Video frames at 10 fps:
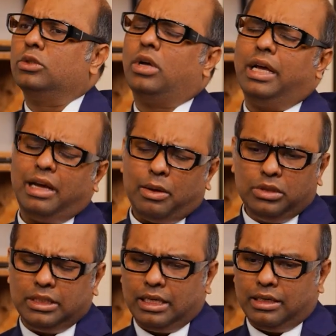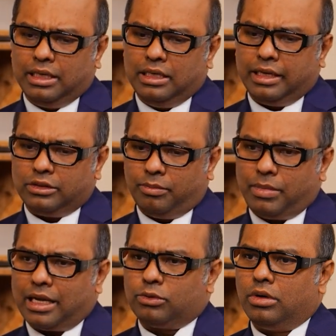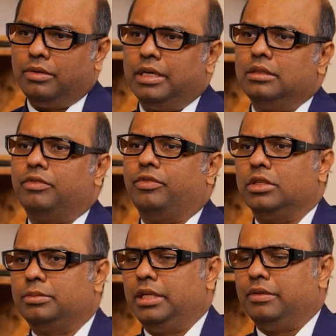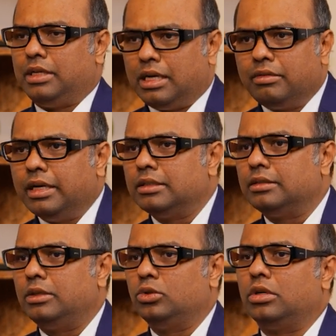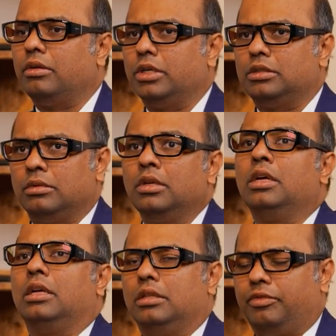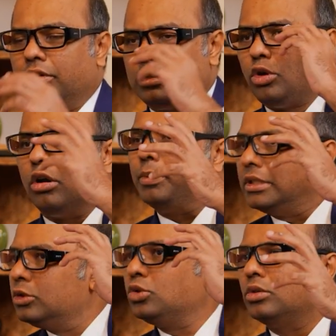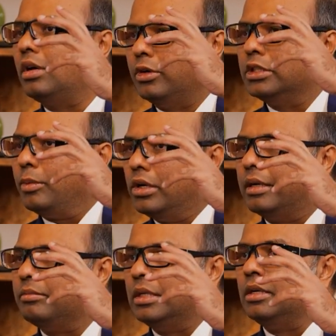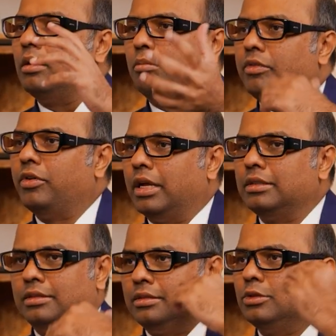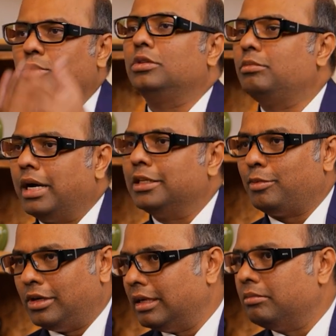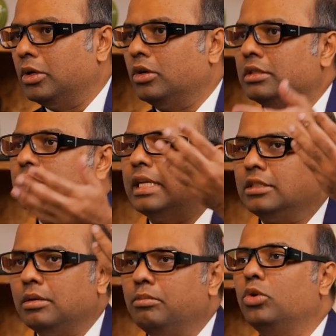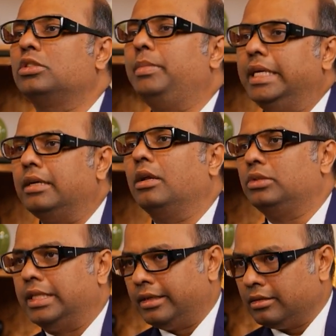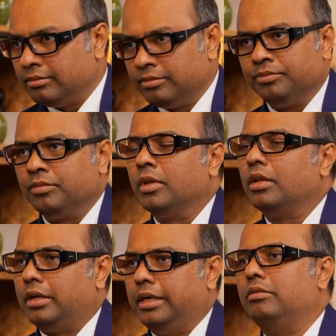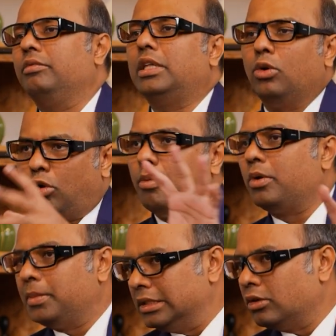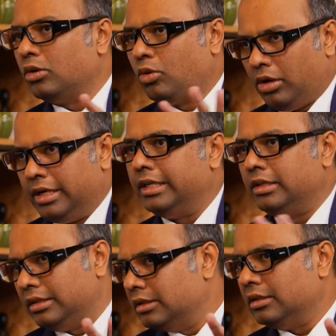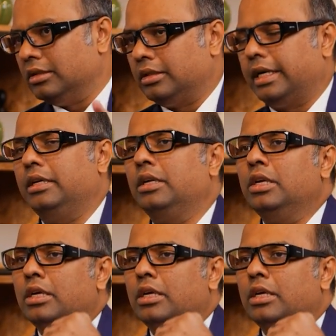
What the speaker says: So I would say that in case of black swan event, the first behavioral advice is that you should avoid, the first thought process, you should avoid small cap. Okay. But for us, you should buy small cap because that's the most beaten down sector, right? Without compromising on quality, right?